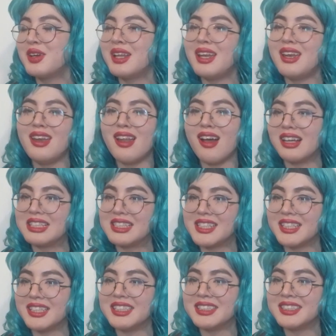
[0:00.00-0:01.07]

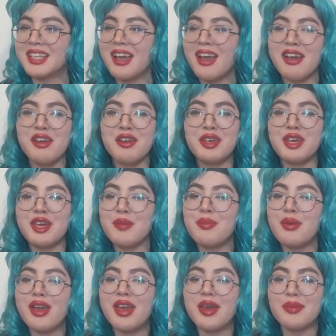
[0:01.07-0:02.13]
Lassies, keep
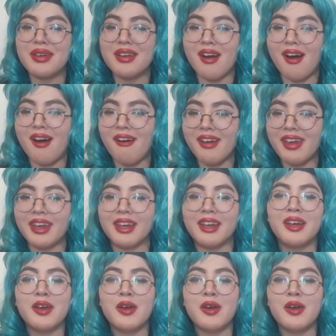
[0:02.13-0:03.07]
aiming high.